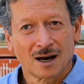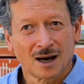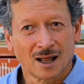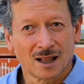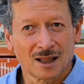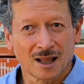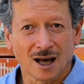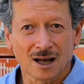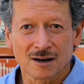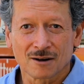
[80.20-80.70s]
a
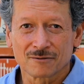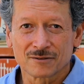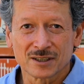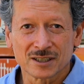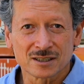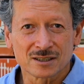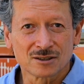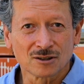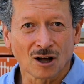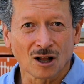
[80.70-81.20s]
lot of
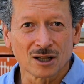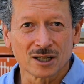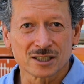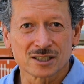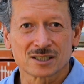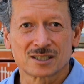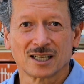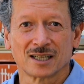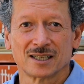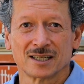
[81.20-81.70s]
this
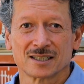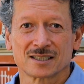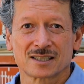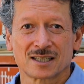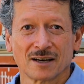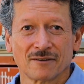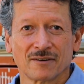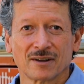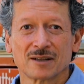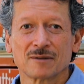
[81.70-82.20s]
knowledge that is
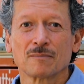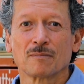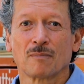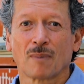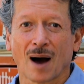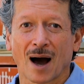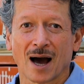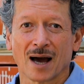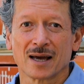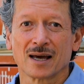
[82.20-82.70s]
given
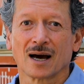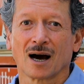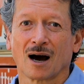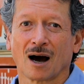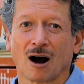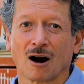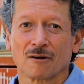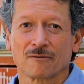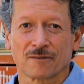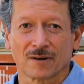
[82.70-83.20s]
by
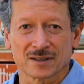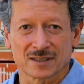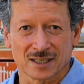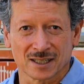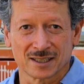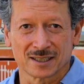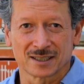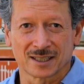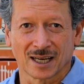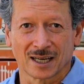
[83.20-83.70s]
our
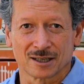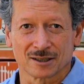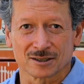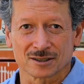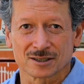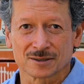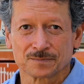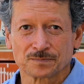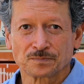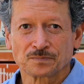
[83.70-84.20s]

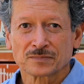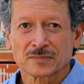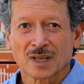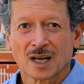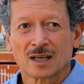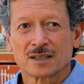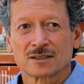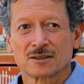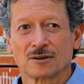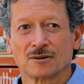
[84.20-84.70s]
facilitators.
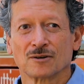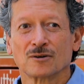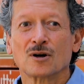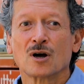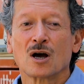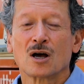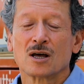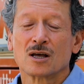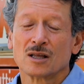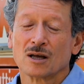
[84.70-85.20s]
So
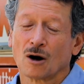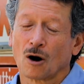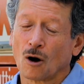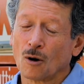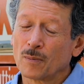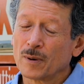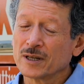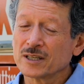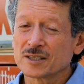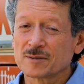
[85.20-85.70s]

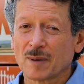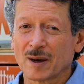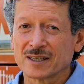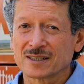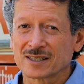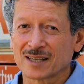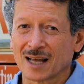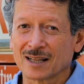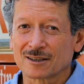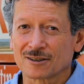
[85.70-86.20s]
Open
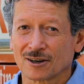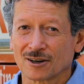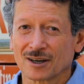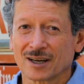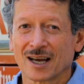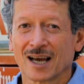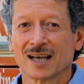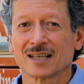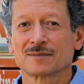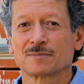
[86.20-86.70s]
Space Center
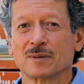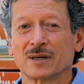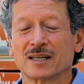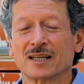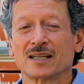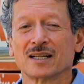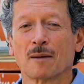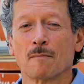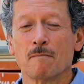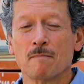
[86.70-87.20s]
has been
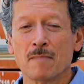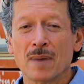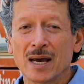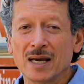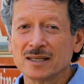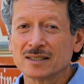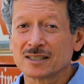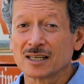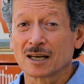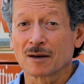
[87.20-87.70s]
an
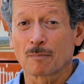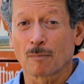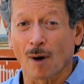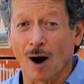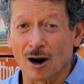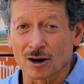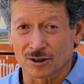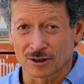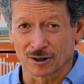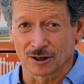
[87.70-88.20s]
amazing
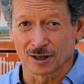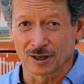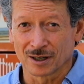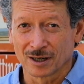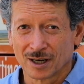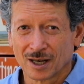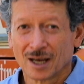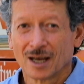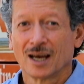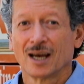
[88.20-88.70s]
partner
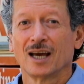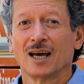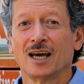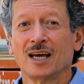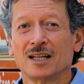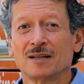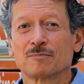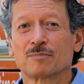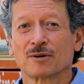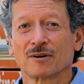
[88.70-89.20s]

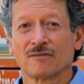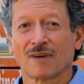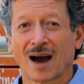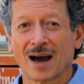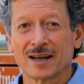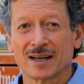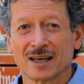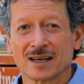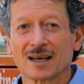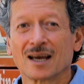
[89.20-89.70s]
in
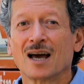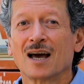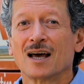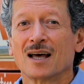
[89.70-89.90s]
providing